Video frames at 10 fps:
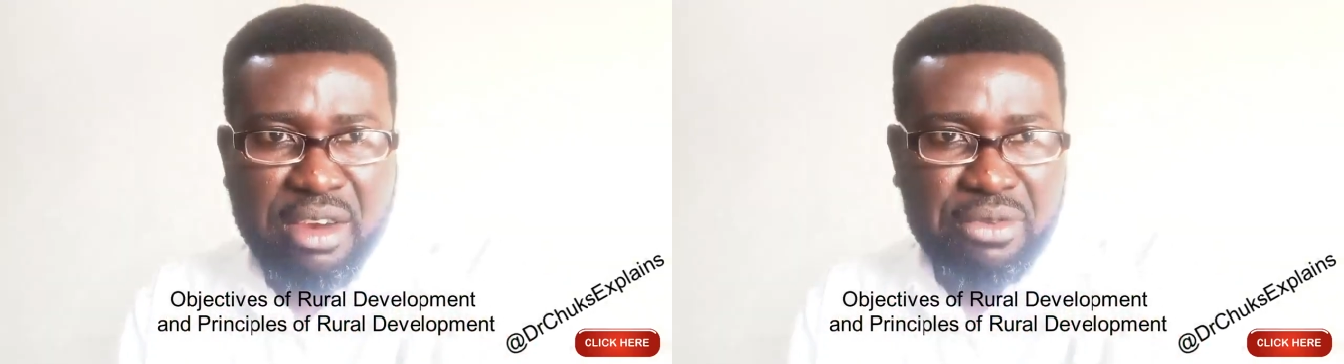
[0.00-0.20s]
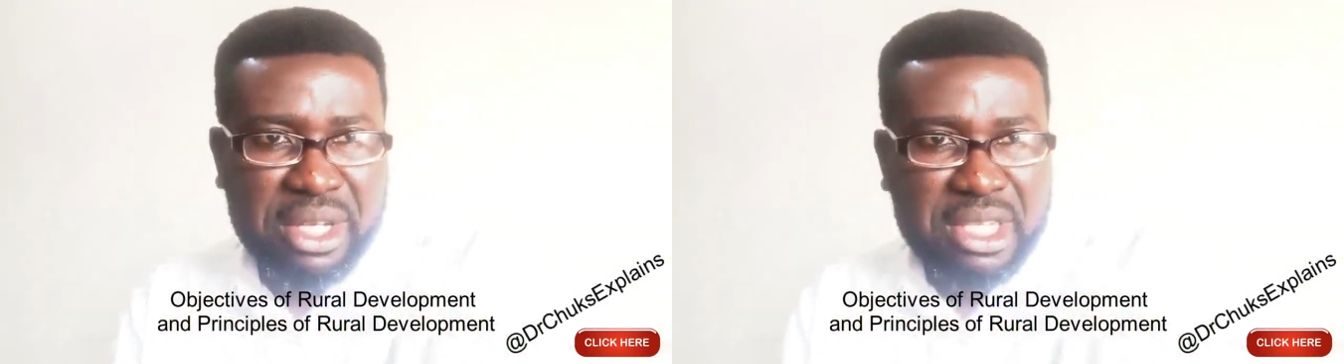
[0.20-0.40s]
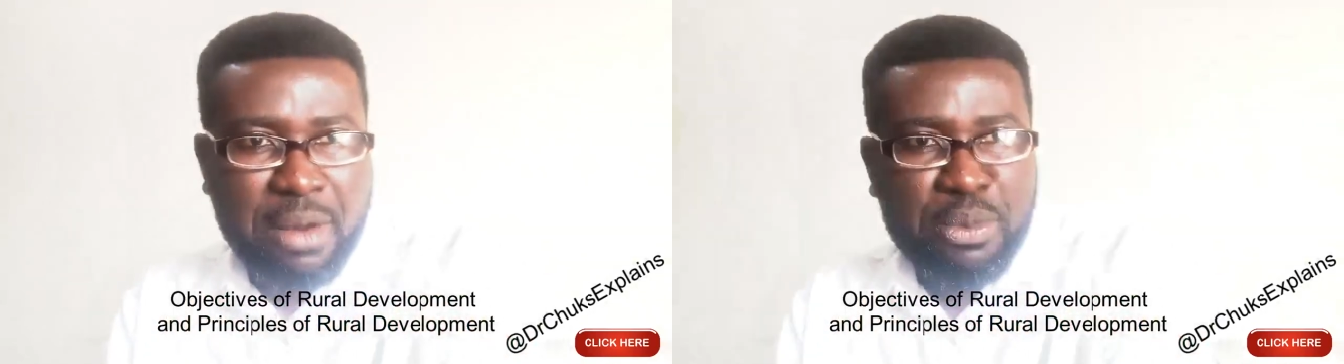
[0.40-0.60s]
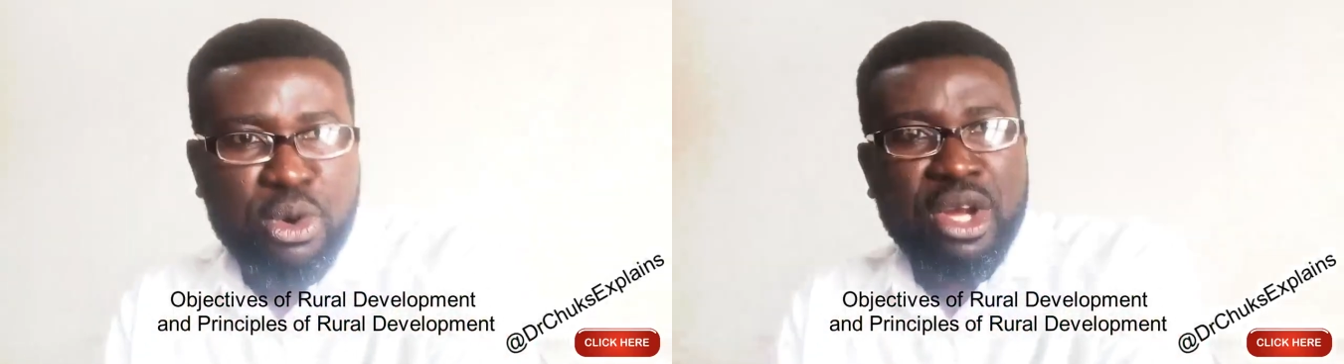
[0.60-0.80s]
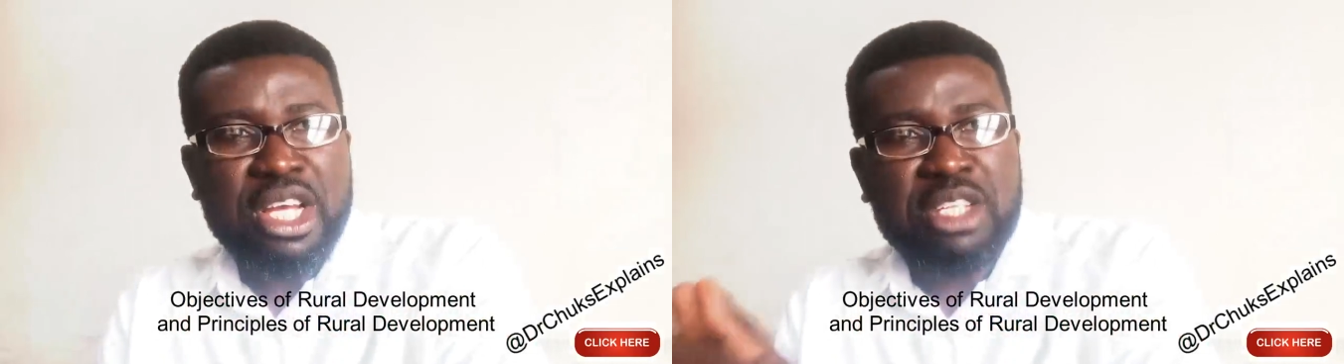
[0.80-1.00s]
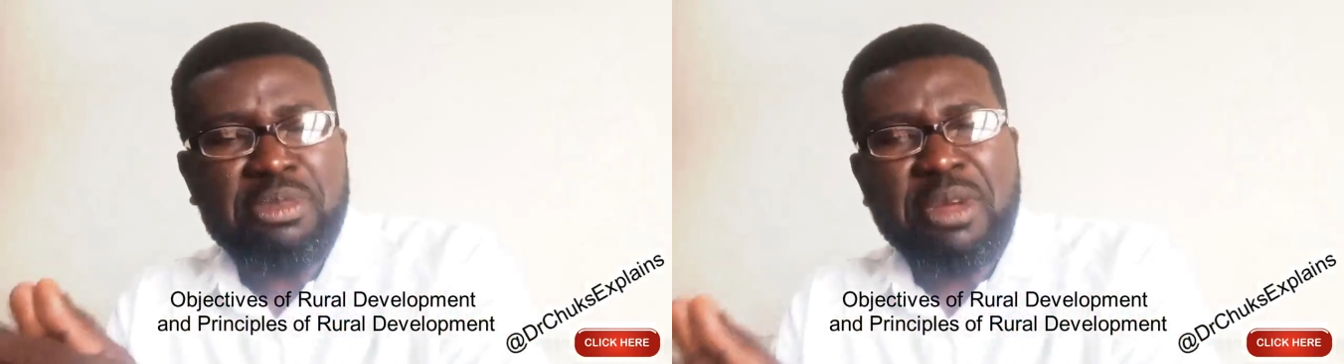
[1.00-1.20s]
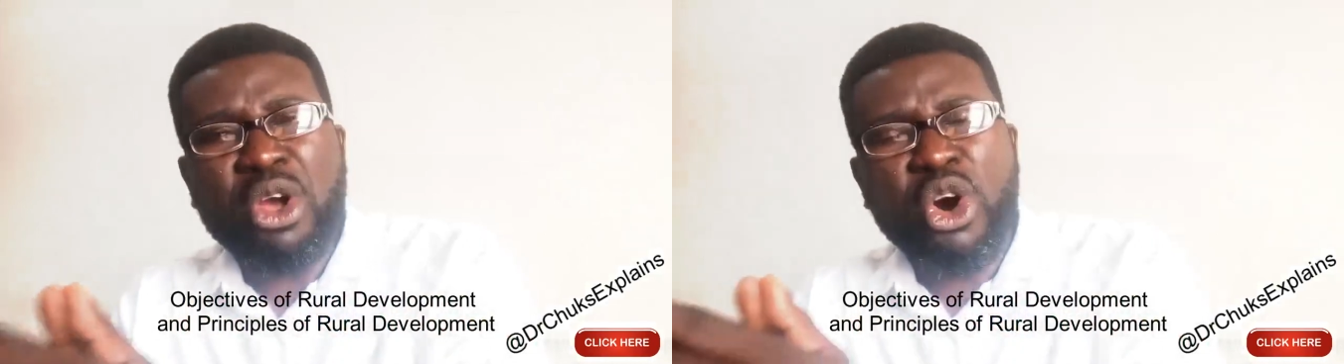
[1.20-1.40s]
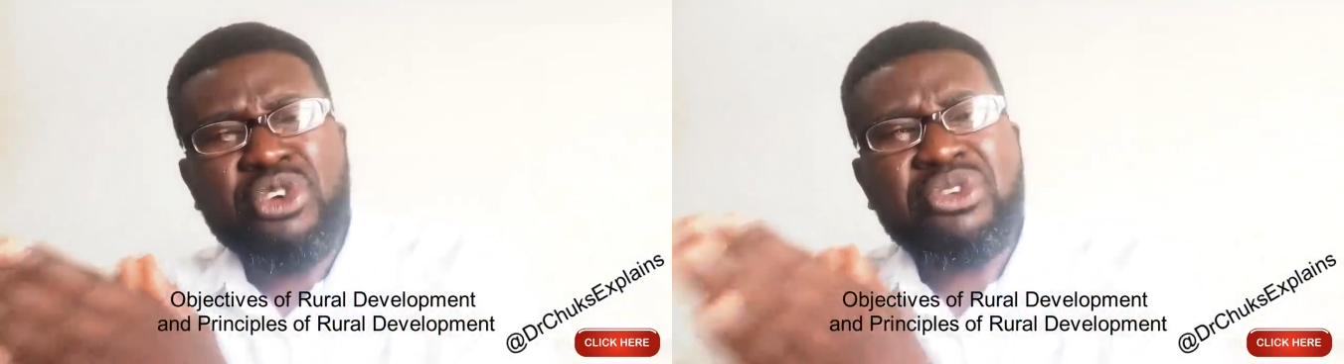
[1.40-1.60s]
For example, it may
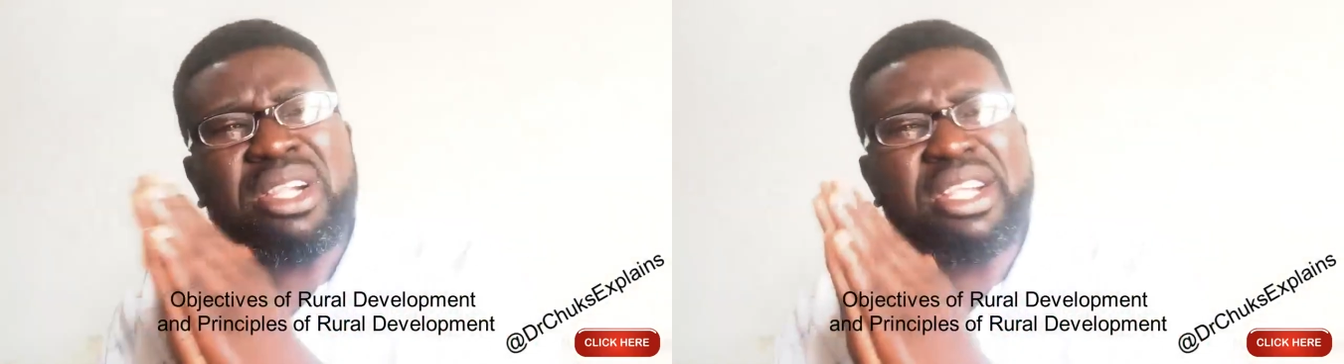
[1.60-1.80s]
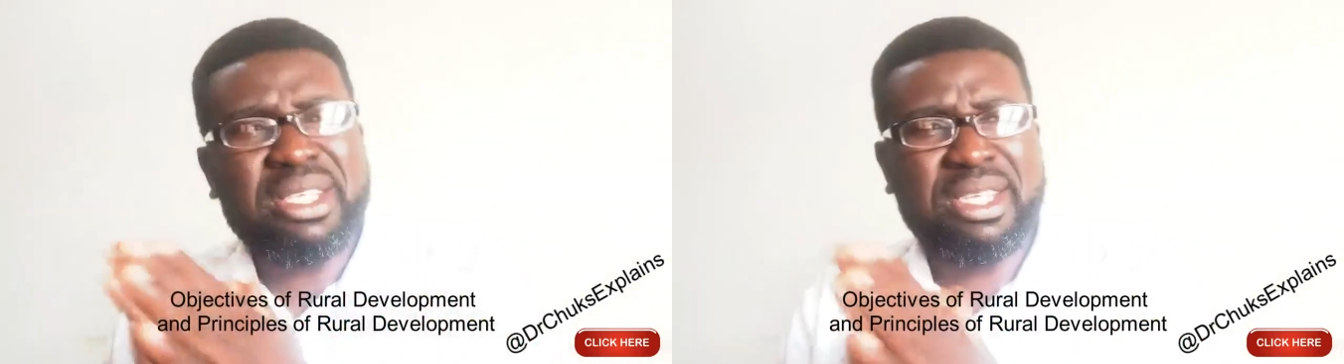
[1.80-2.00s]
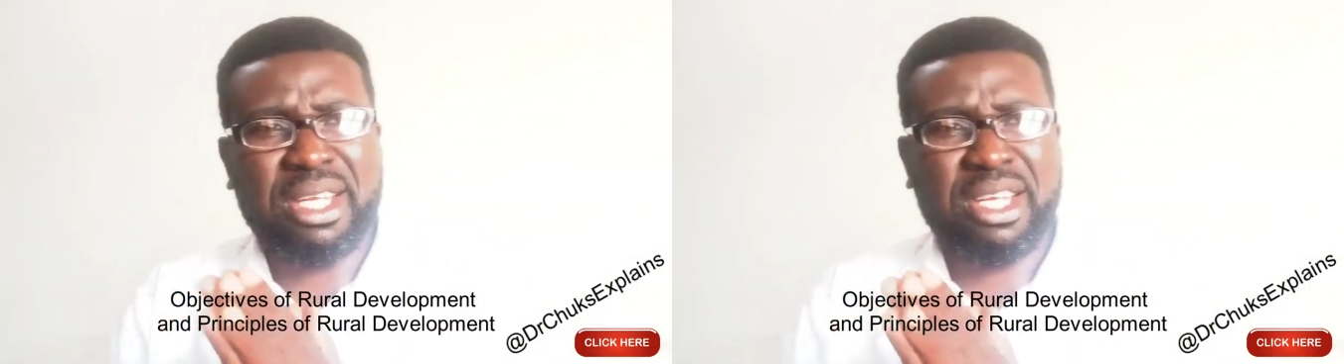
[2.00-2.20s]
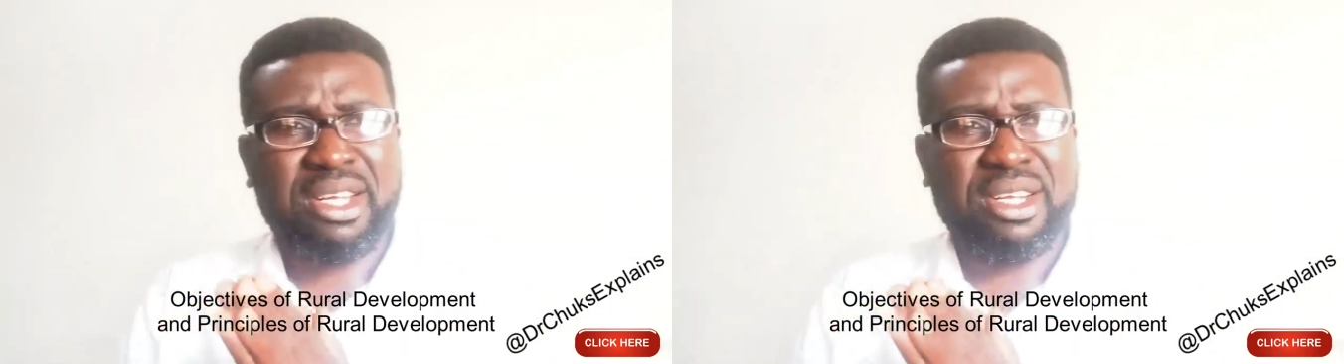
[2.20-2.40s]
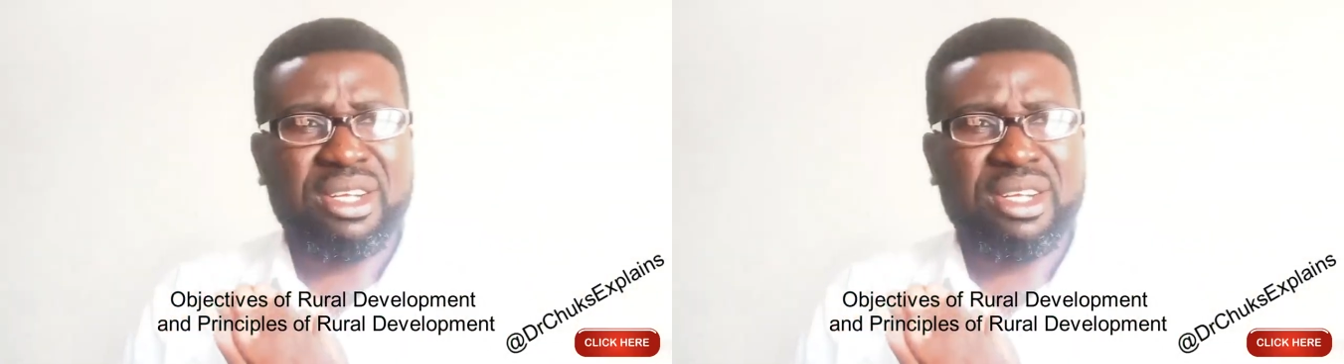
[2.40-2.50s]
be unrealistic